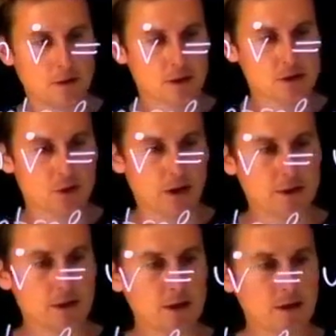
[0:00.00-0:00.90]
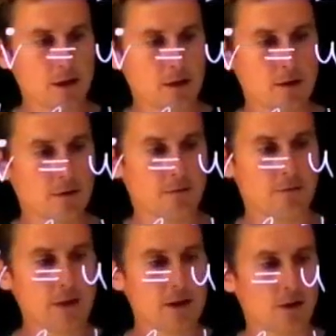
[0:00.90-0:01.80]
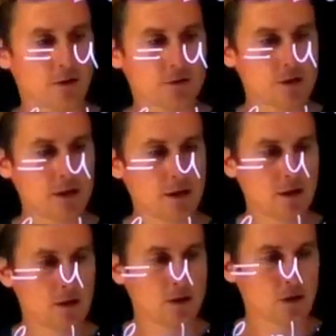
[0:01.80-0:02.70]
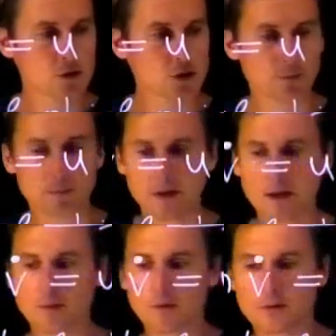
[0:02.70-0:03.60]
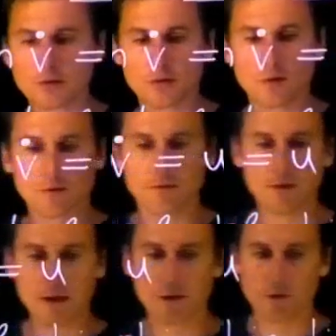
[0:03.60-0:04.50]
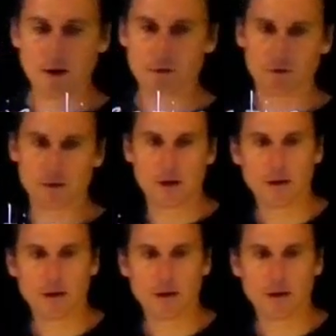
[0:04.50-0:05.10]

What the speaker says: So ideally, v of t should be equal to v ref of t.